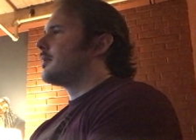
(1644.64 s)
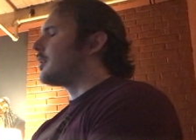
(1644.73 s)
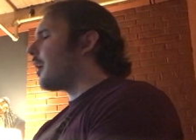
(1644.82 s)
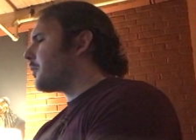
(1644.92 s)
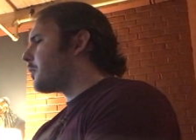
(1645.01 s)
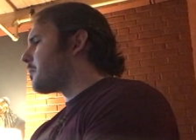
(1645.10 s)

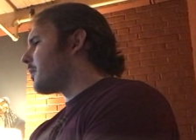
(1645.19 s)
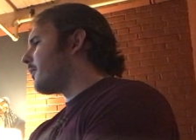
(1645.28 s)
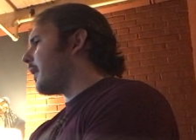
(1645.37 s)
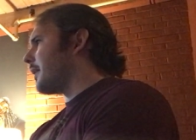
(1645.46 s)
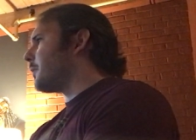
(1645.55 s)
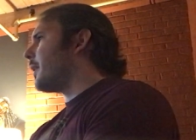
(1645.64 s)
God will
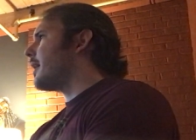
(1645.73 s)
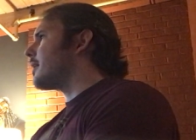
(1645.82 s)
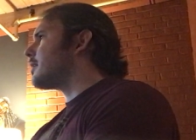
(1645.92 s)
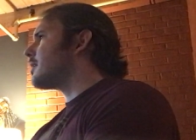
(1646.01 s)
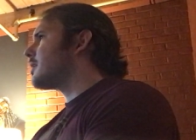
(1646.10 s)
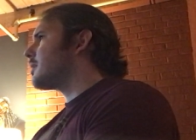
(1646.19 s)
provide
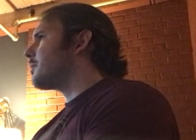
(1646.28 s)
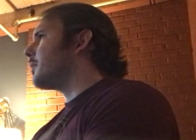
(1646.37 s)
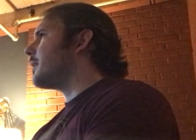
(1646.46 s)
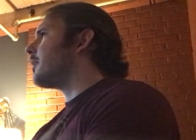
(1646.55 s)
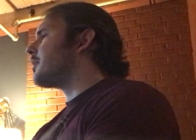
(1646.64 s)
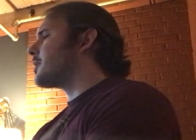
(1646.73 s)
ways, but
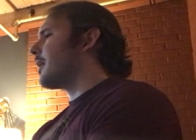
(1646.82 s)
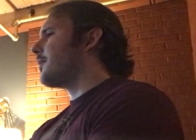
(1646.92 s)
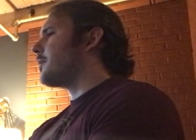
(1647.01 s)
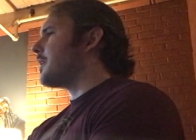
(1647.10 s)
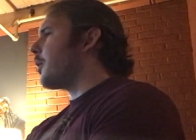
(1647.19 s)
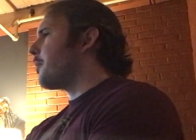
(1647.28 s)
we also have
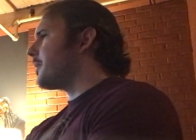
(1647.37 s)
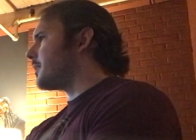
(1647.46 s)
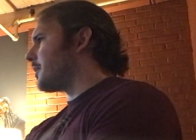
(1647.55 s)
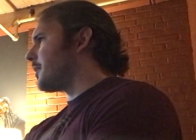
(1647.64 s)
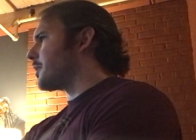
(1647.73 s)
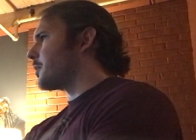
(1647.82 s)
to be open
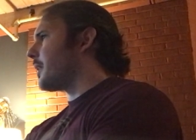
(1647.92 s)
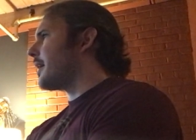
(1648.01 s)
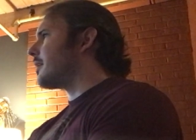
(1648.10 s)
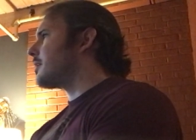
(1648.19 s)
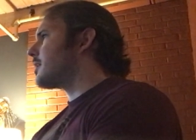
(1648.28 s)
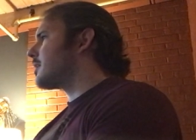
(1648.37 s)
to those
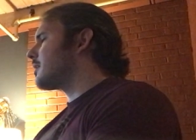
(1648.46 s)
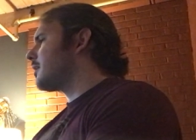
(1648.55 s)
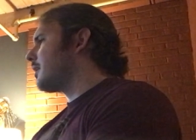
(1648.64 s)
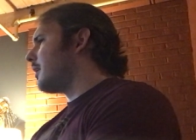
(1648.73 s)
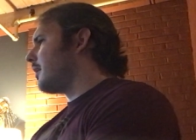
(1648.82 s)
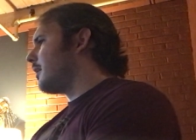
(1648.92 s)
ways.
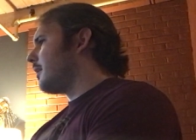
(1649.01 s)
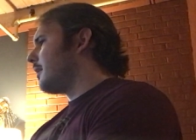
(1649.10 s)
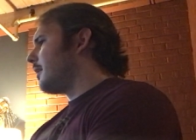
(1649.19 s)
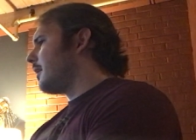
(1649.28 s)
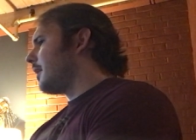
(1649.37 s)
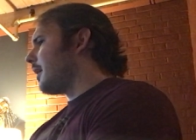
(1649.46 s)

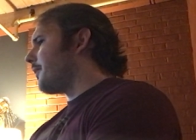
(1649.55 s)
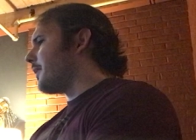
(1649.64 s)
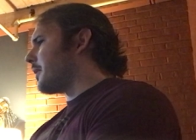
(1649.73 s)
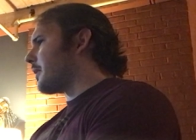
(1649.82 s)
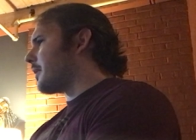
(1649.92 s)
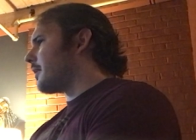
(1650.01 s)
If
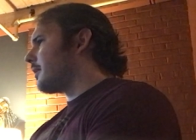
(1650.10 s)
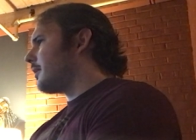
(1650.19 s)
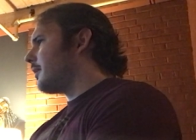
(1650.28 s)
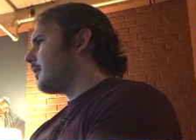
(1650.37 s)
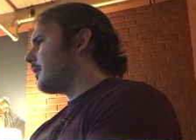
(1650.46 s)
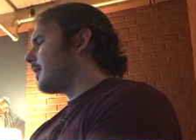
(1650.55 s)
you're
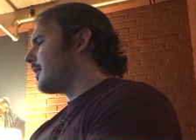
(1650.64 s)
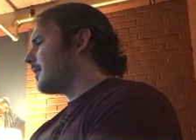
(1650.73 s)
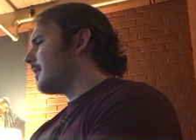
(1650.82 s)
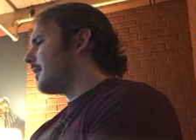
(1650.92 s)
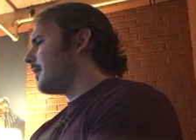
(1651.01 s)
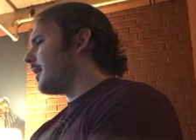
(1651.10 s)

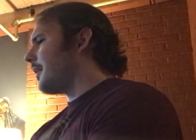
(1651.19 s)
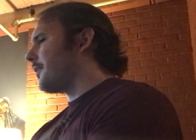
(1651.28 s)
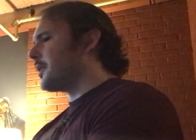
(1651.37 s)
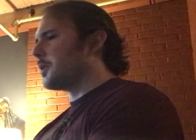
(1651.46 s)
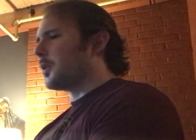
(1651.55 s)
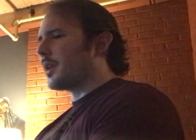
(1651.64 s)
if
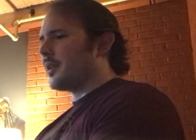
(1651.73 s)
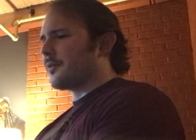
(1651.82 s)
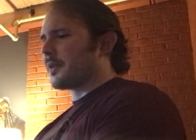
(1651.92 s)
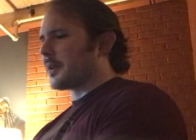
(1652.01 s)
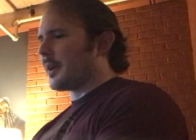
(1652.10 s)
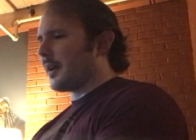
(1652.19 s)
you're looking
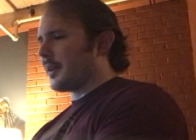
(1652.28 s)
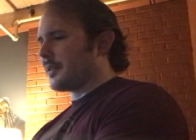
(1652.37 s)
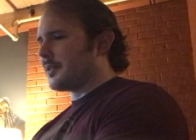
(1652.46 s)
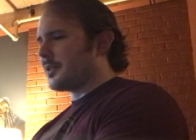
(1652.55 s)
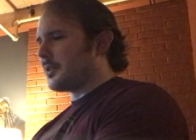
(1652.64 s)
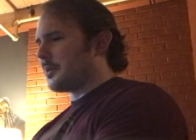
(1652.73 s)
for
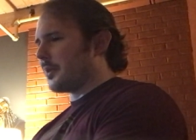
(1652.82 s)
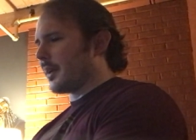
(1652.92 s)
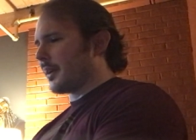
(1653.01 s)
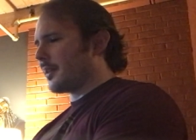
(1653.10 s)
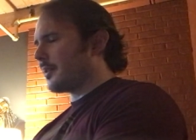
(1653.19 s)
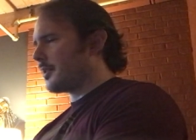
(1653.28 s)
God to
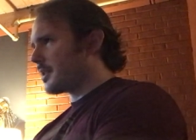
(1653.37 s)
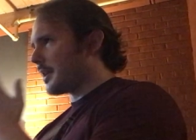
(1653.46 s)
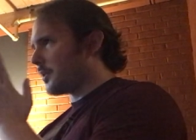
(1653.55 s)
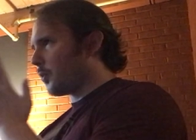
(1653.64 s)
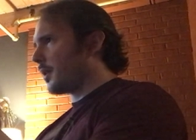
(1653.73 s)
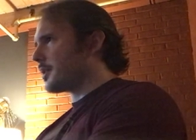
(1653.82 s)
like
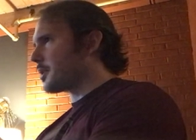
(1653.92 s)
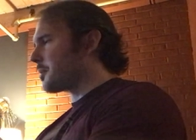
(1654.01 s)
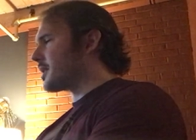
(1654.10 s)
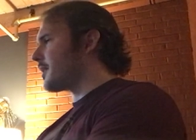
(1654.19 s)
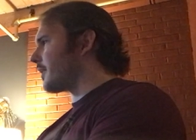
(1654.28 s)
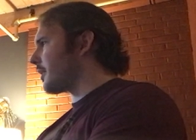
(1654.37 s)
send one
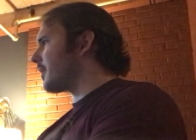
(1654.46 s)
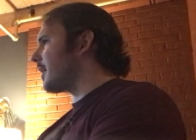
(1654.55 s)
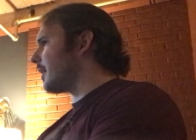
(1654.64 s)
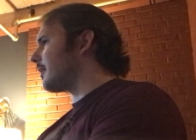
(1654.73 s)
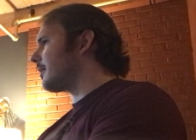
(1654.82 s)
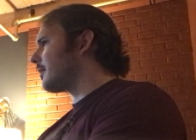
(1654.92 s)
specific
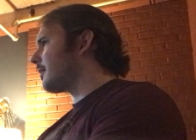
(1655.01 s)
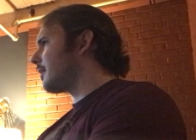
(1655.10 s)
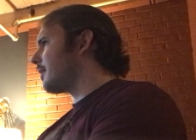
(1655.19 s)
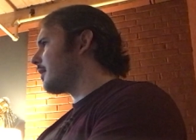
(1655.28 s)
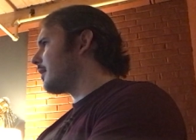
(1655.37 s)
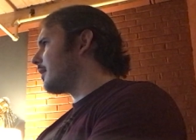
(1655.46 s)
thing,
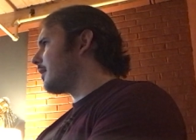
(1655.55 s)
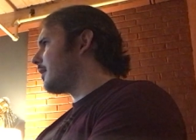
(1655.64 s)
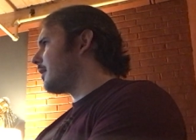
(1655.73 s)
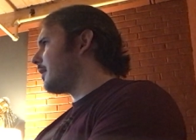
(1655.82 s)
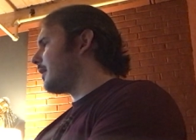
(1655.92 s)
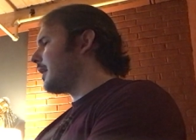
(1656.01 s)

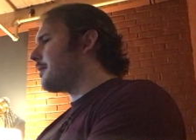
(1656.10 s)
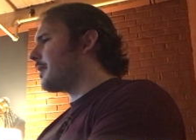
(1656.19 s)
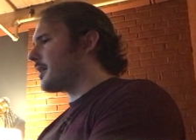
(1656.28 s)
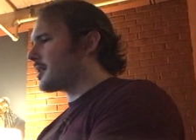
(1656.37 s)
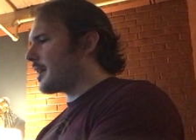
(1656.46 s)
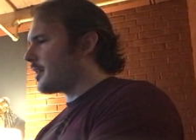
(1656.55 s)
he
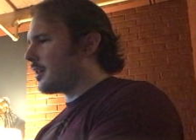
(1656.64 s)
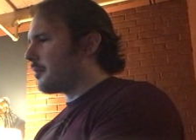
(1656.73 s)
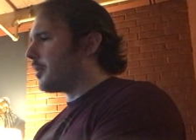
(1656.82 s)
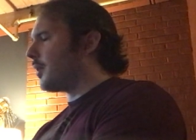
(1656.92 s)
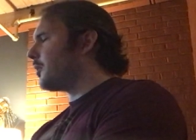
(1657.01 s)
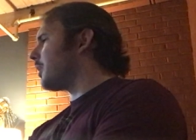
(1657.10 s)
might send a
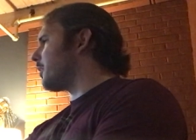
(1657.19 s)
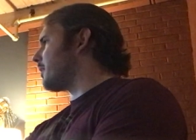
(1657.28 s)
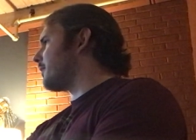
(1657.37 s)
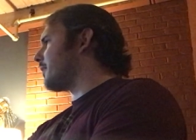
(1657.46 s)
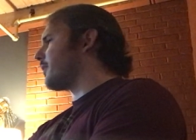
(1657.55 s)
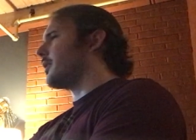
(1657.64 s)
boatload
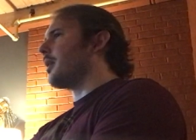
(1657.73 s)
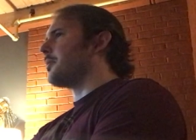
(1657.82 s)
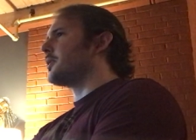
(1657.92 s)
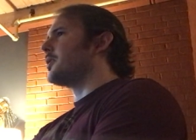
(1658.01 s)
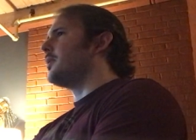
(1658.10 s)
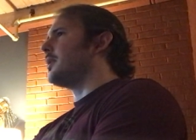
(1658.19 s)
of different
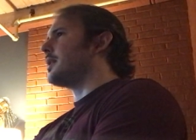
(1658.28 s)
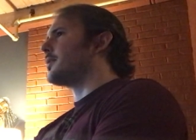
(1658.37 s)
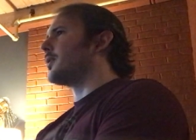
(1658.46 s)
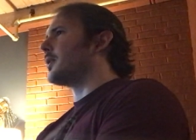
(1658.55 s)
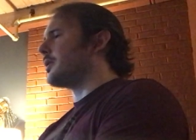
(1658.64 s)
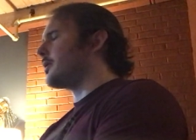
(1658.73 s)
opportunities for